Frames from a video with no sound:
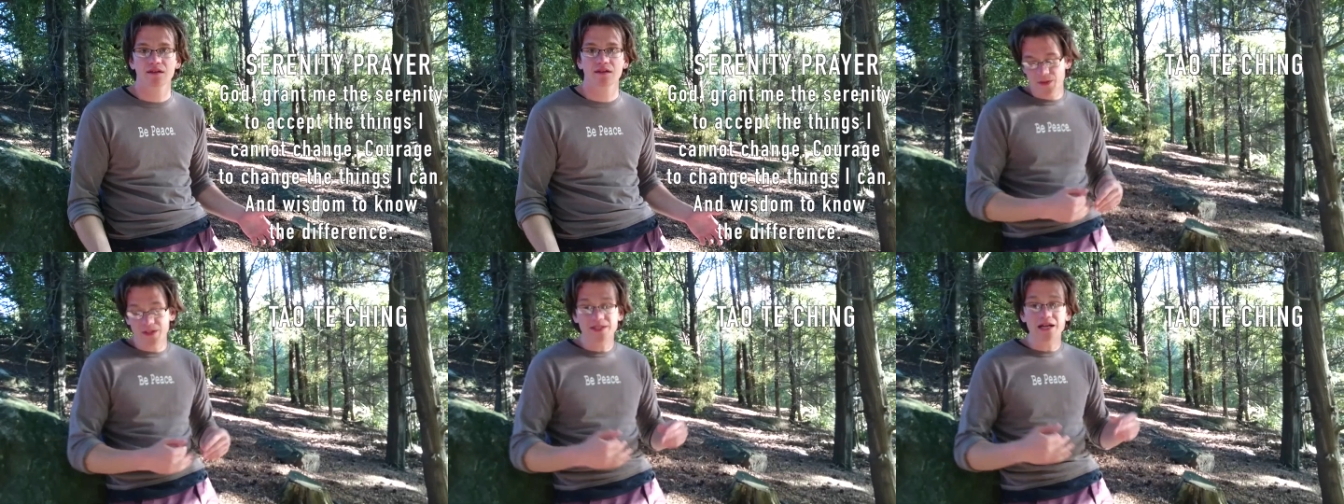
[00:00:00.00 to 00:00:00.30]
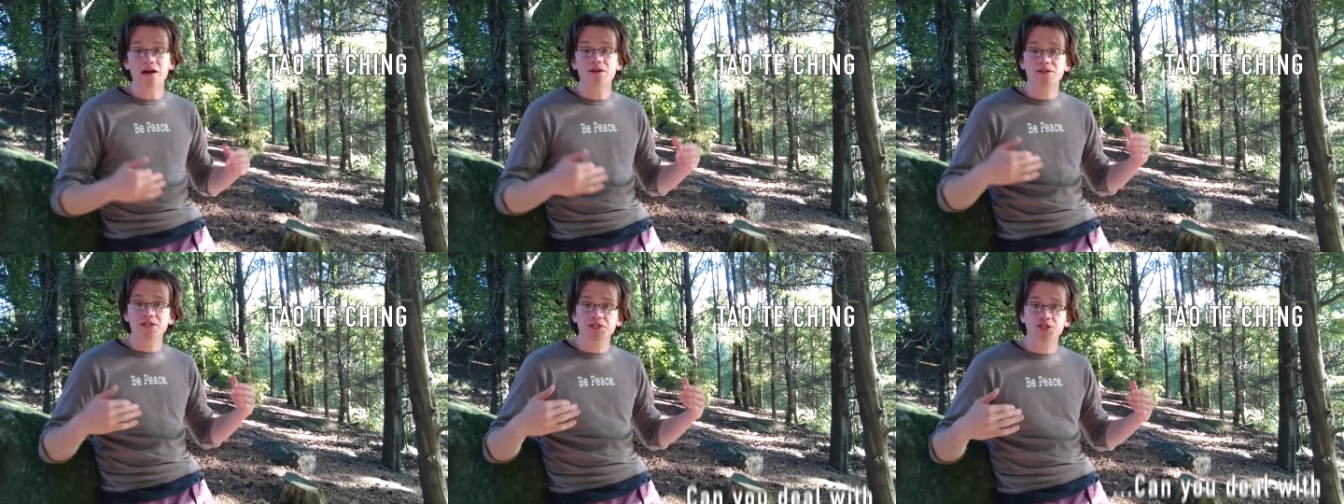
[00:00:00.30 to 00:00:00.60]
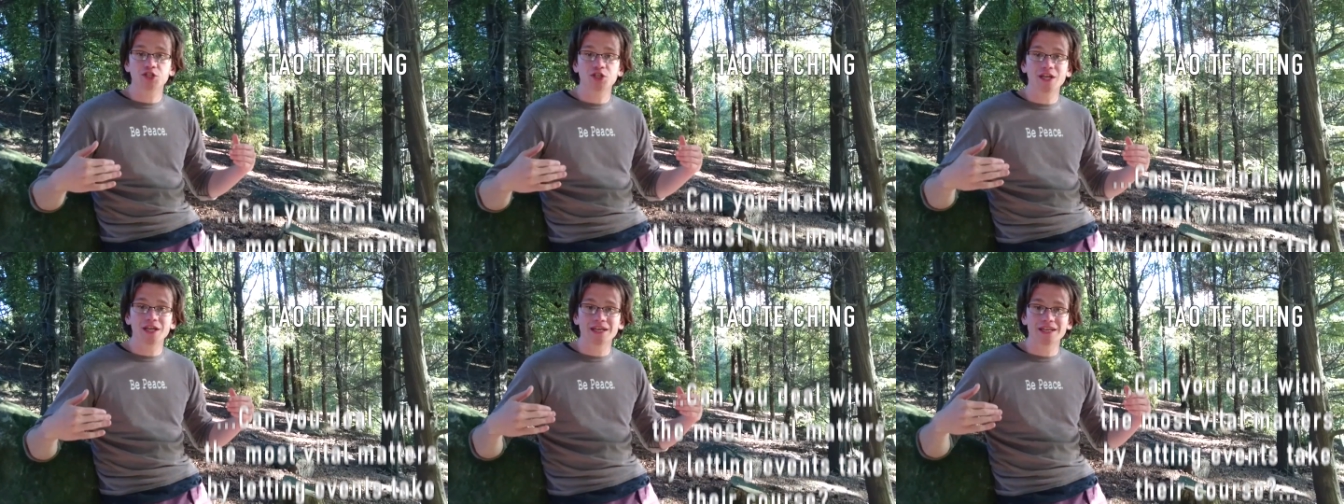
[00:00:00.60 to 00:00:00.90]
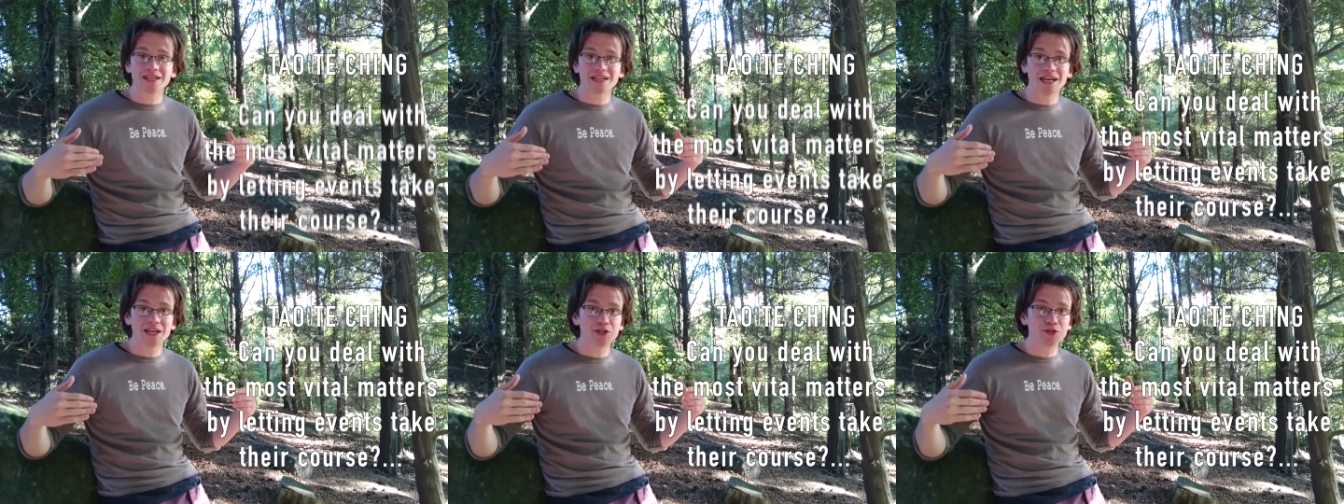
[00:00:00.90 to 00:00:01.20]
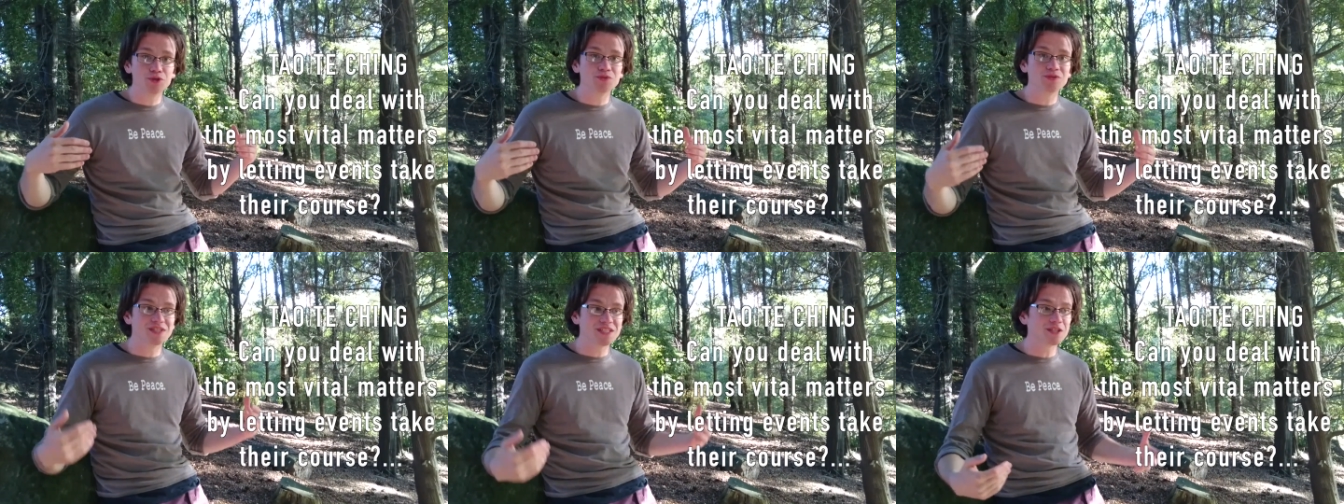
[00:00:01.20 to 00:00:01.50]
The Tao Te Ching, can
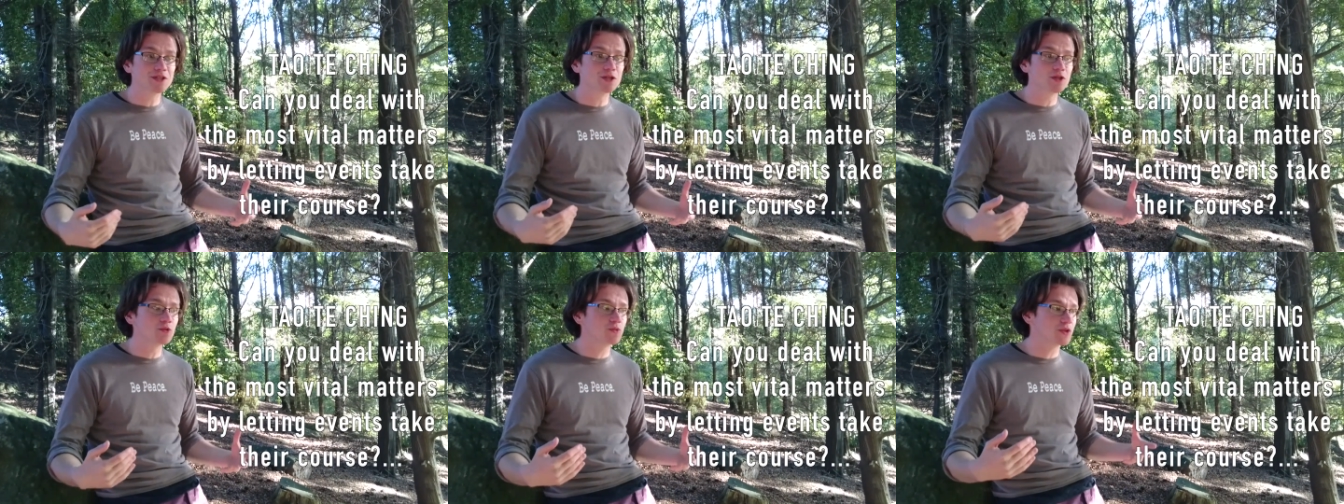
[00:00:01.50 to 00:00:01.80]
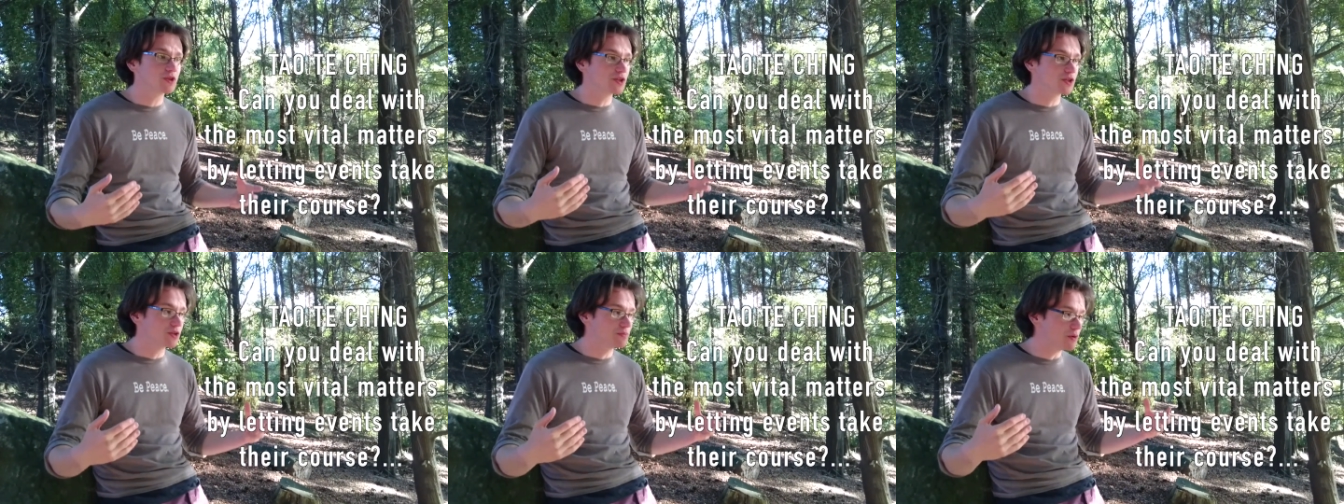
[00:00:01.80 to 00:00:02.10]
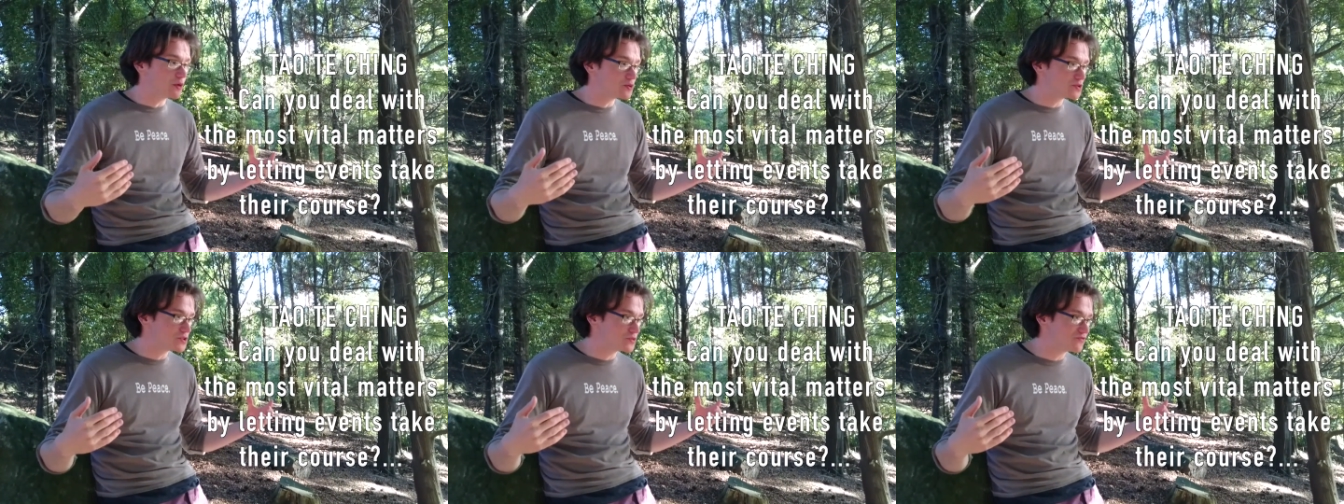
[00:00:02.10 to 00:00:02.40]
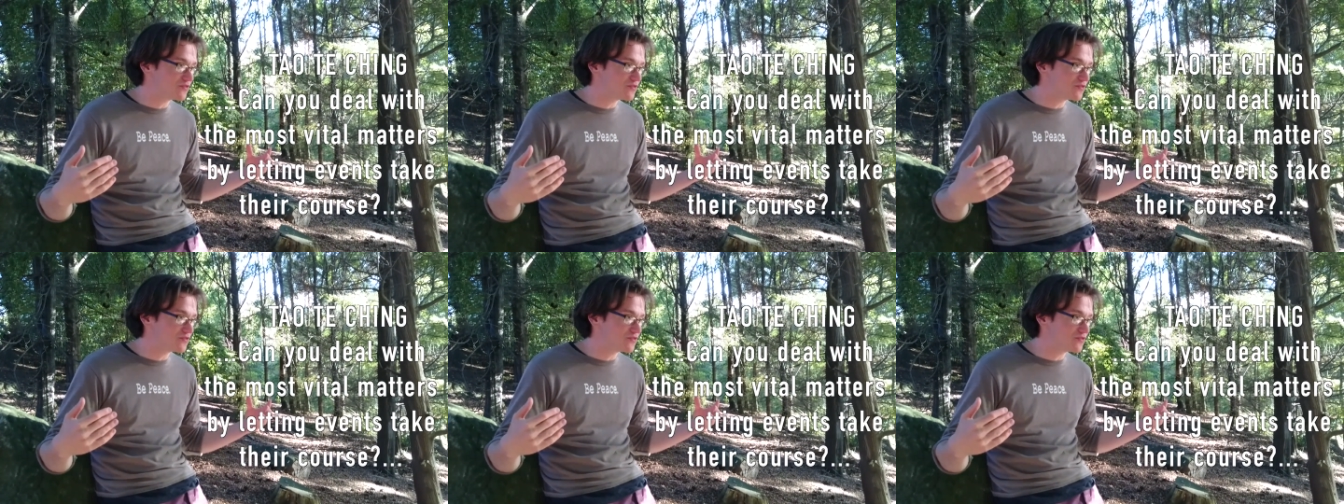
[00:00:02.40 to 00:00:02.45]
you deal with the most